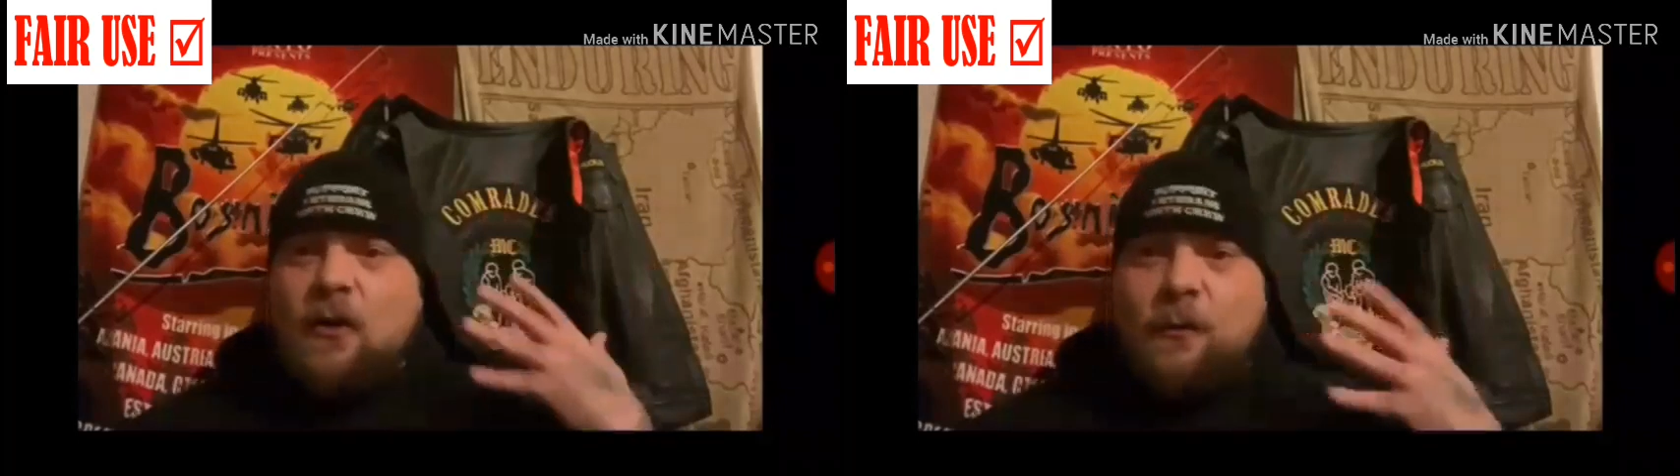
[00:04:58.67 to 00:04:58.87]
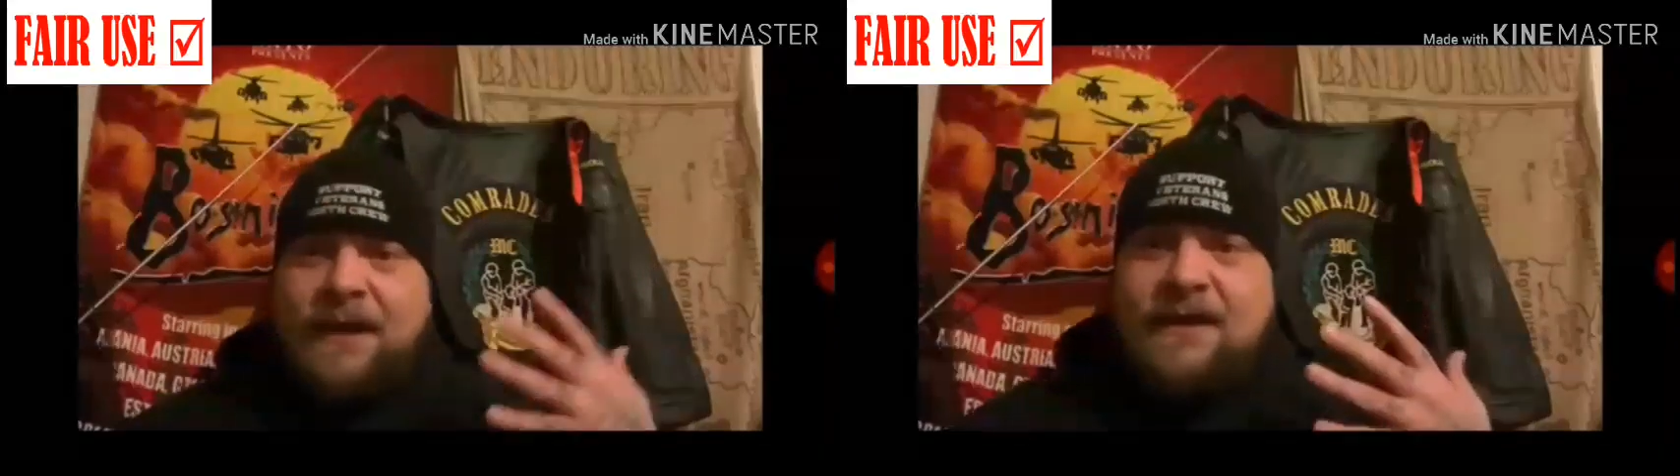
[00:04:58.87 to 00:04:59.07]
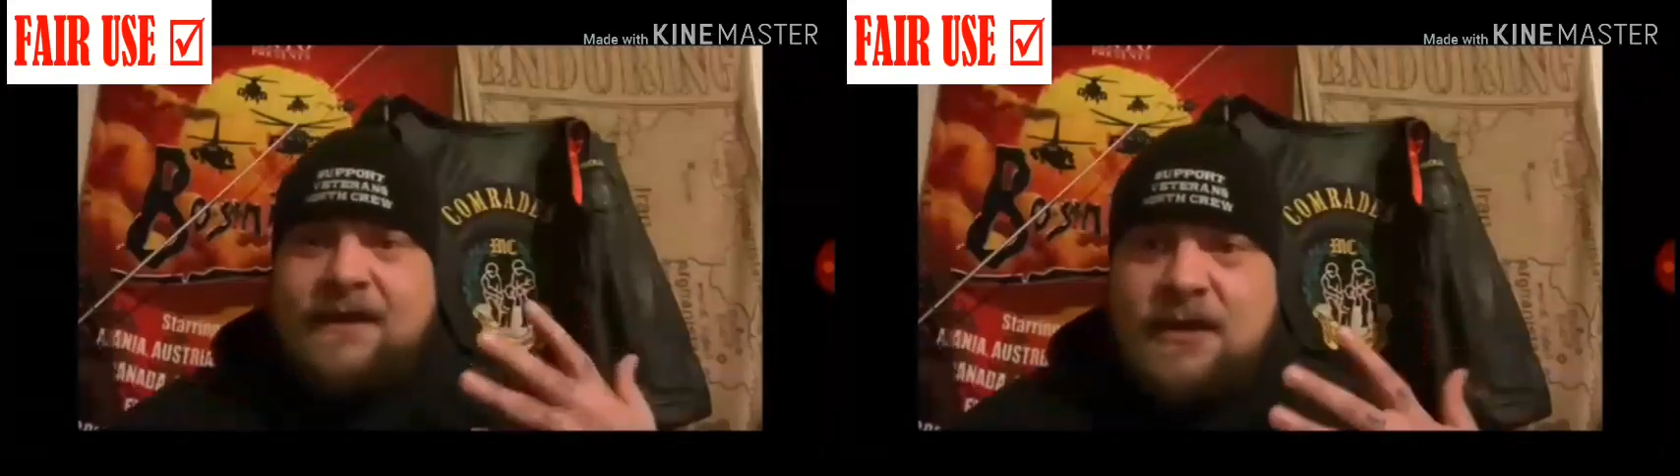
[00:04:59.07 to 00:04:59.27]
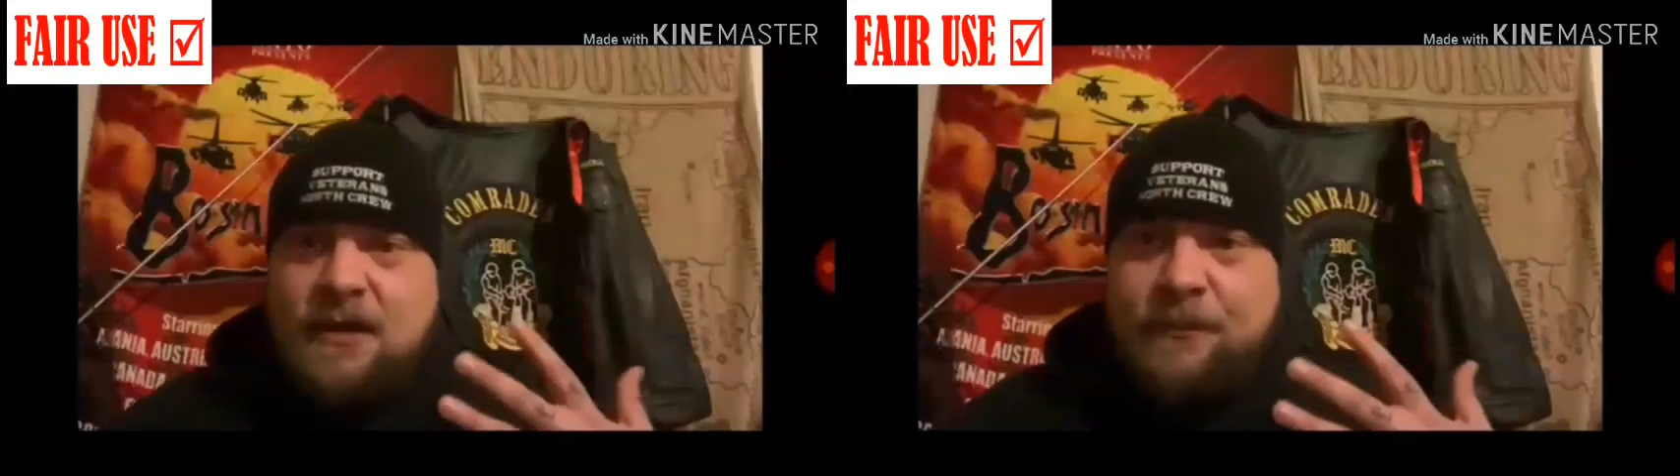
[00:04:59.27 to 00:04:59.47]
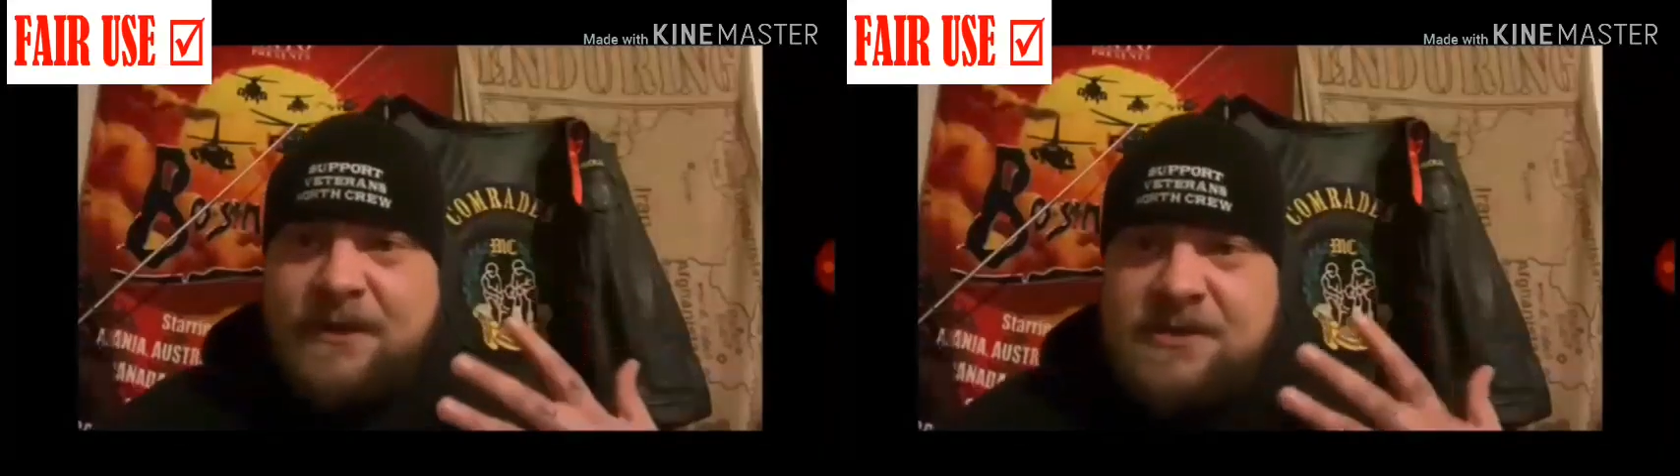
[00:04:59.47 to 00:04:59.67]
all painted
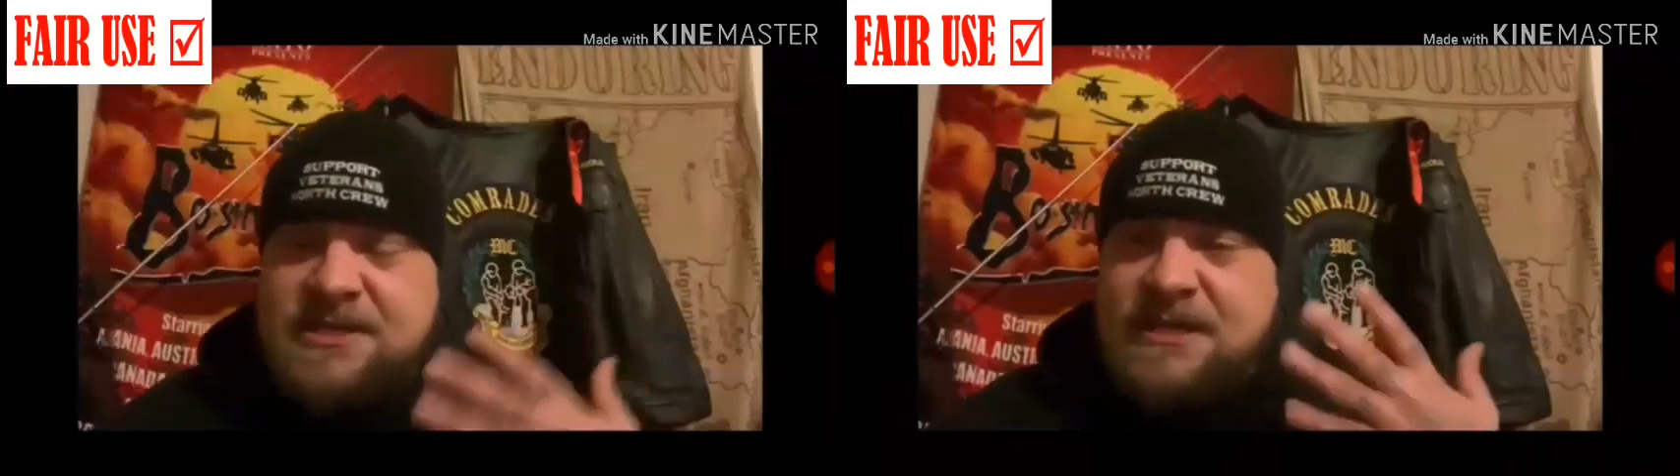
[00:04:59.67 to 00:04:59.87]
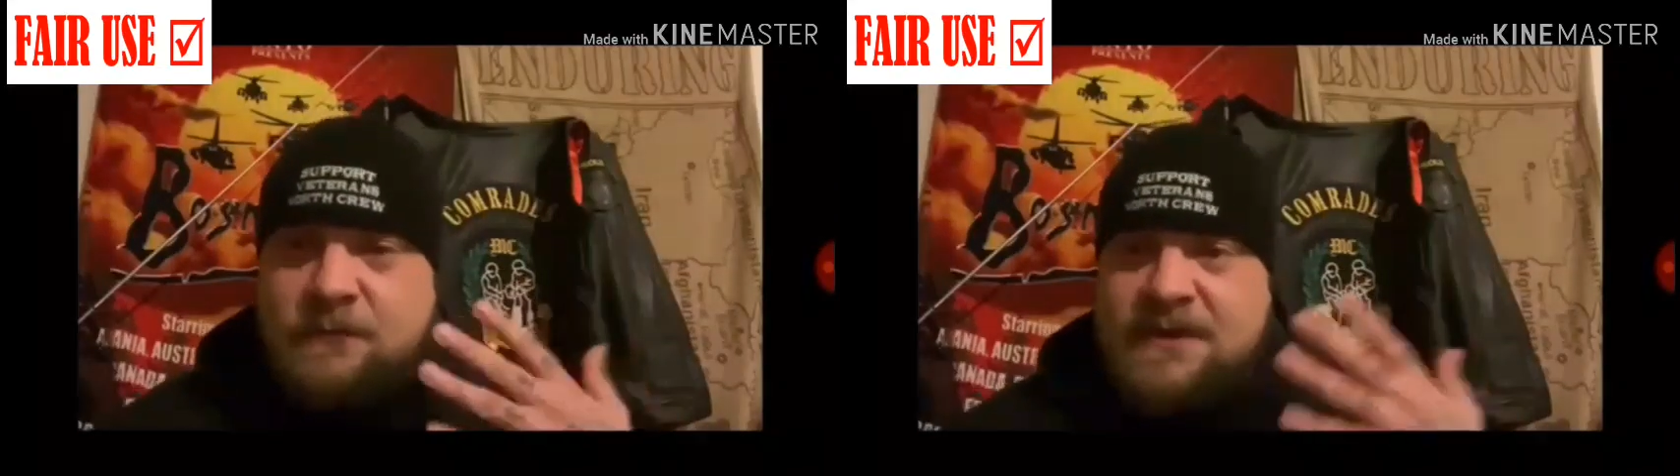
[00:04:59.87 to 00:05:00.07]
up and shit